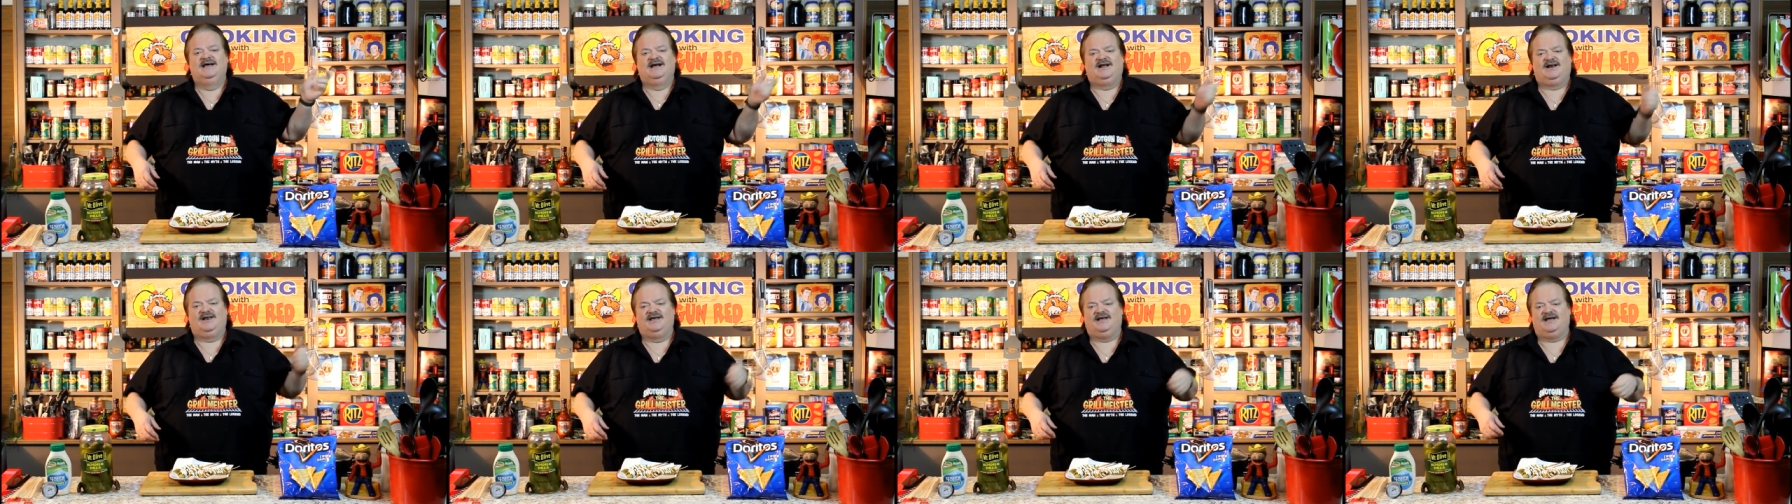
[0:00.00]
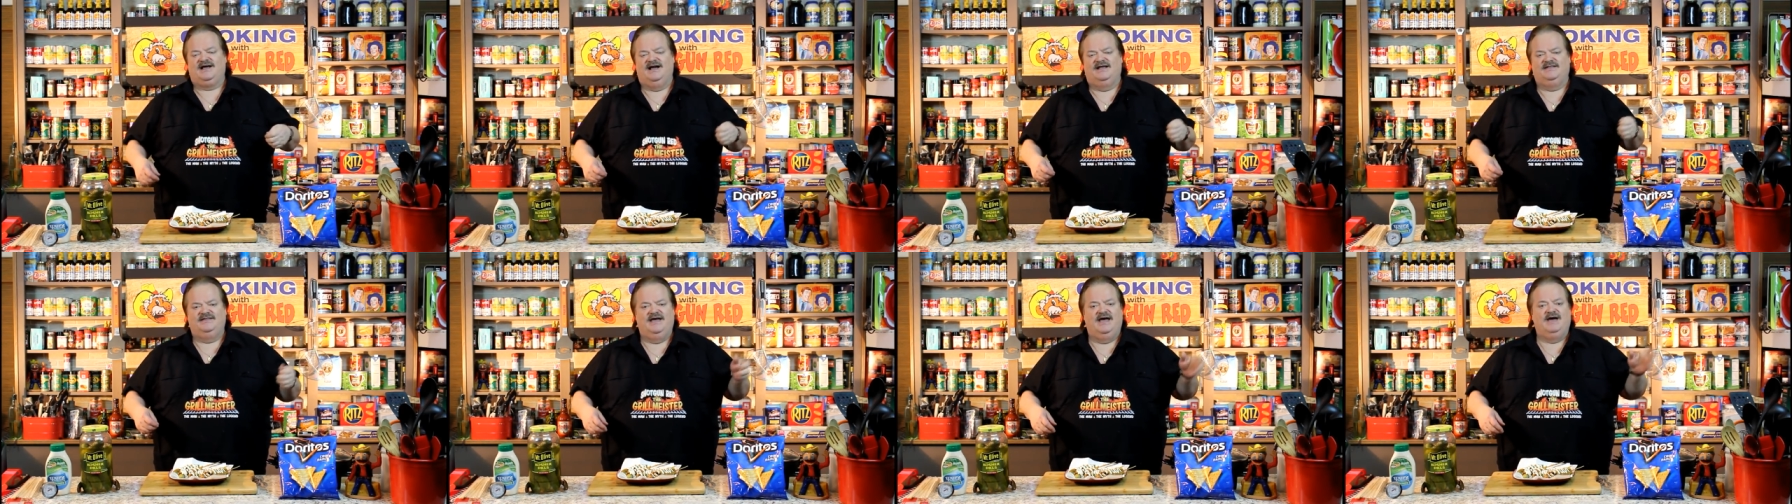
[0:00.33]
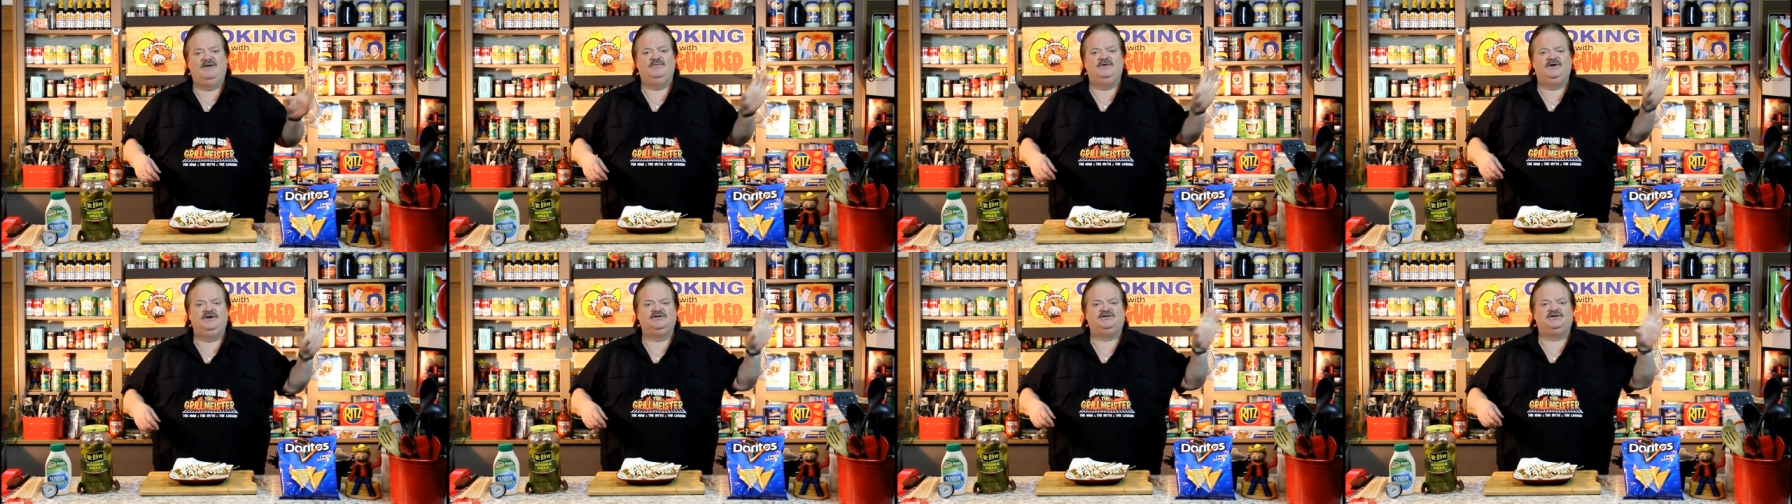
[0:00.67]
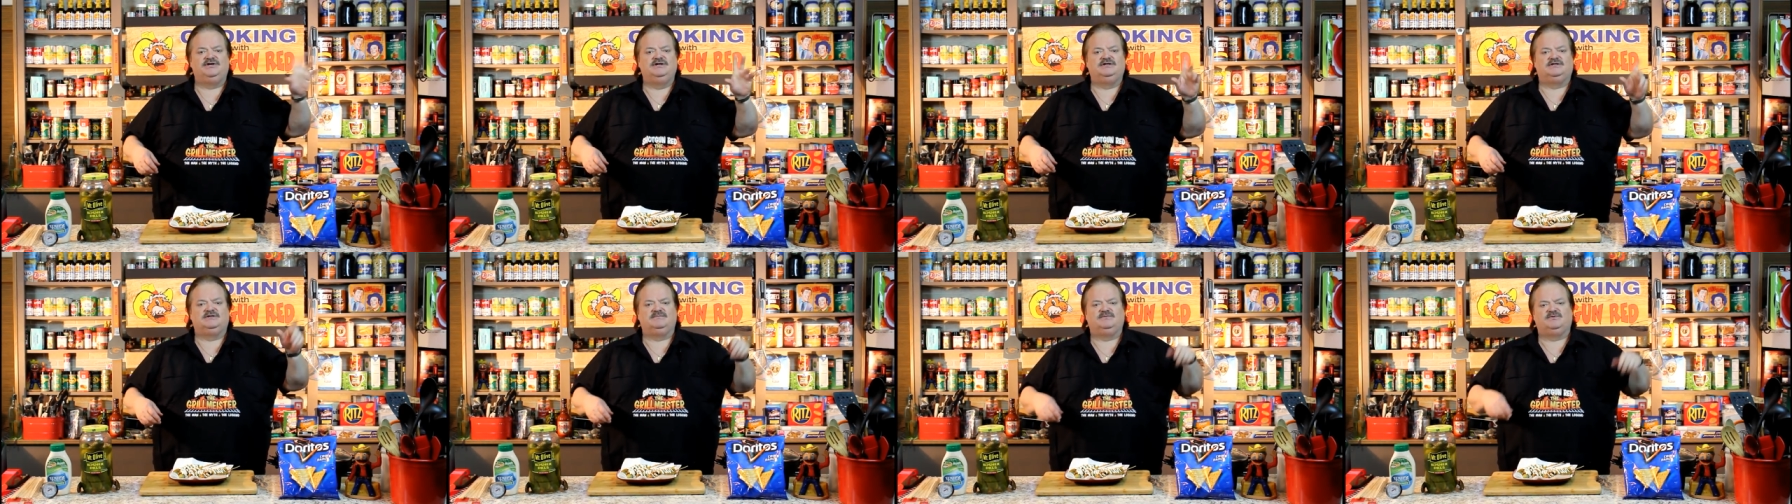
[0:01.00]
Click on that. When you
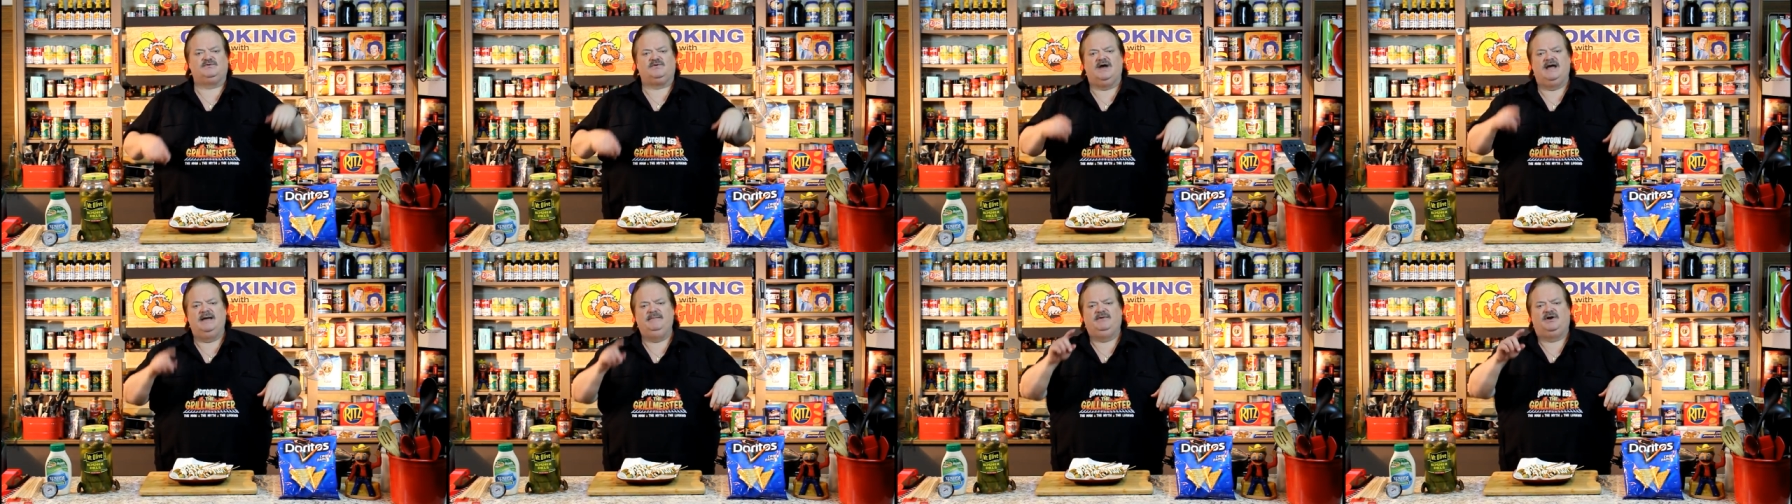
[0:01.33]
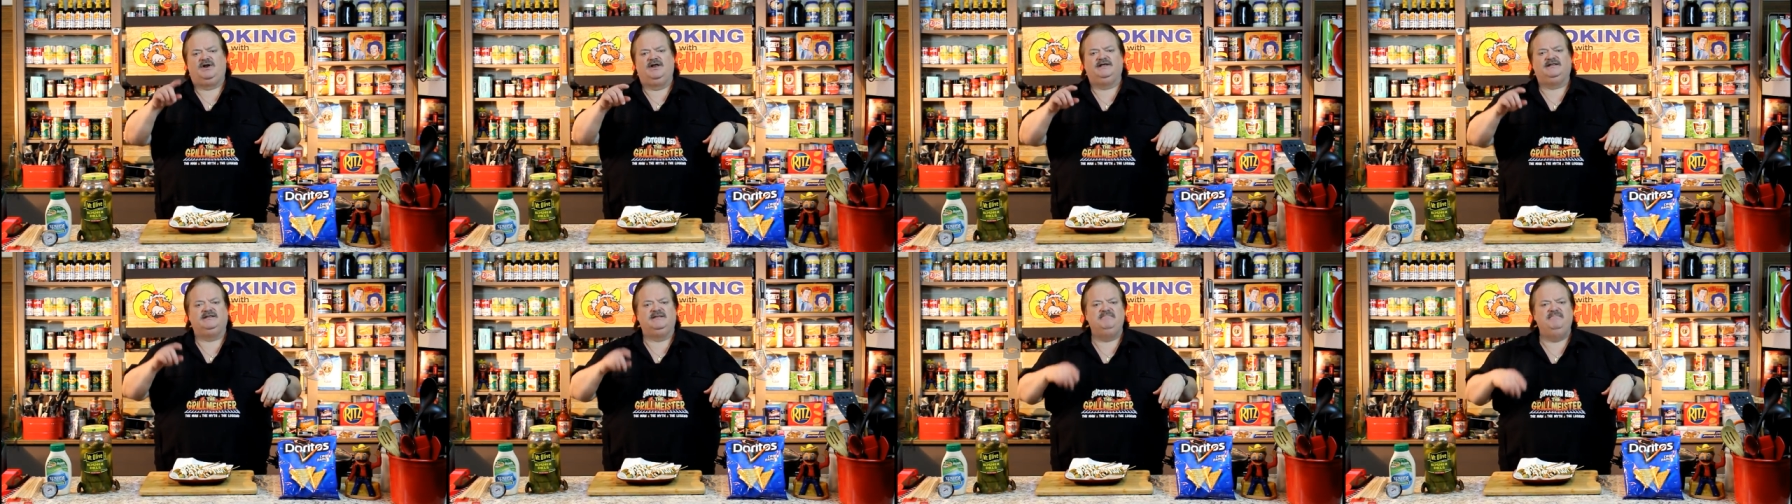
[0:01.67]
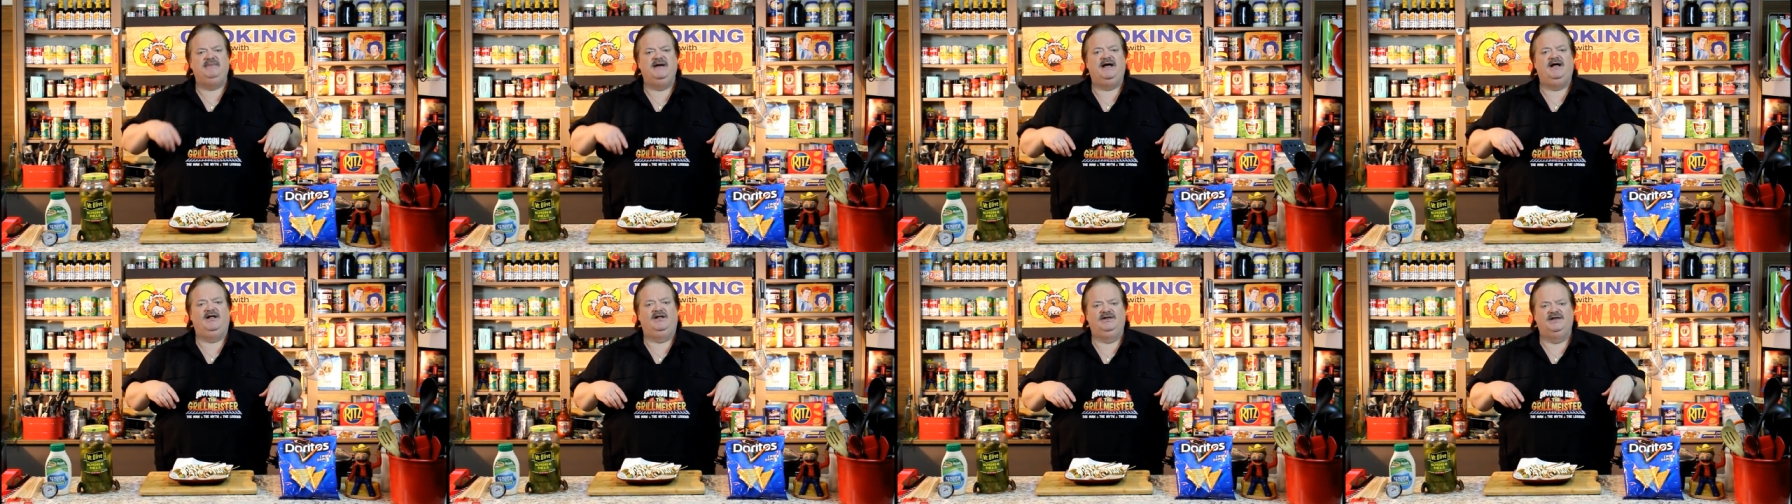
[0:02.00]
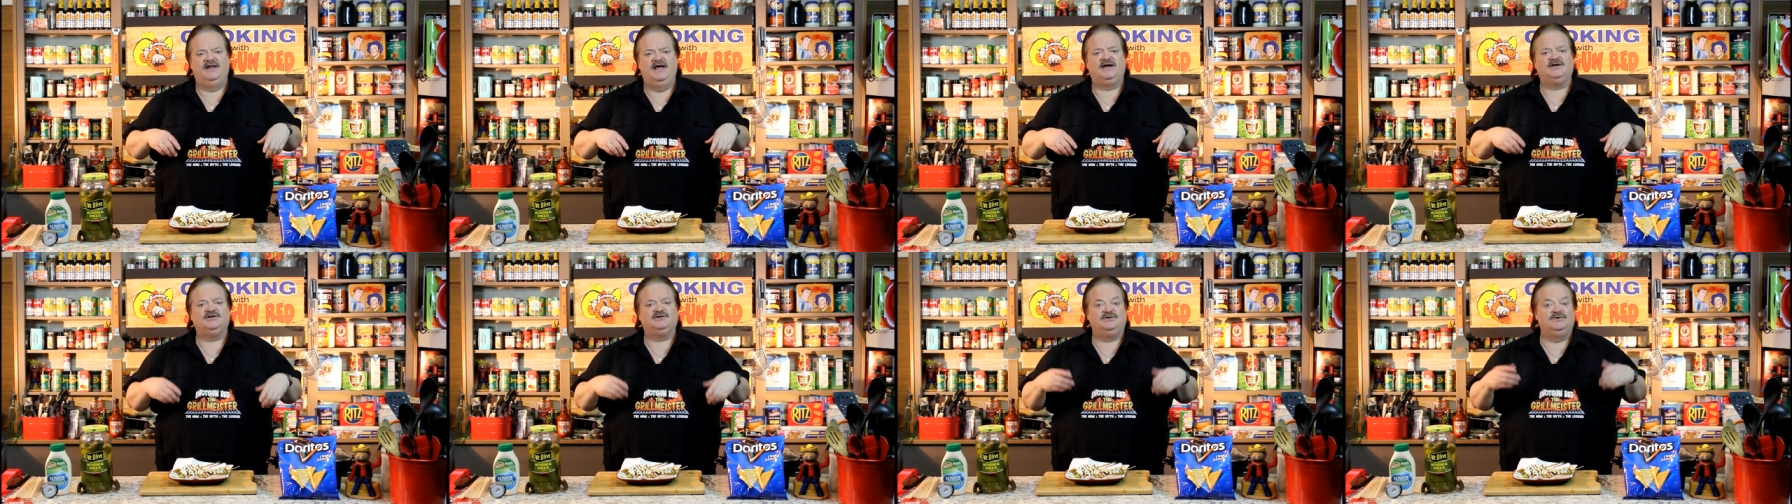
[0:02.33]
see subscribe, click the bell
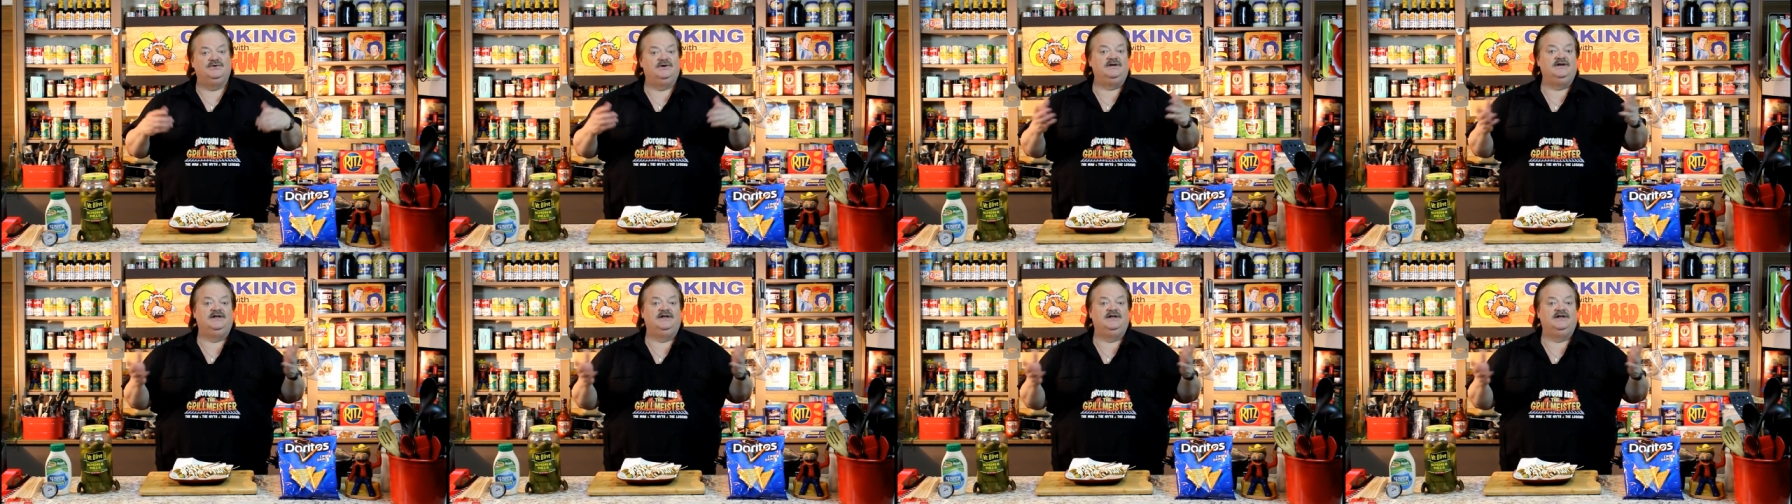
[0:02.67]
next to it,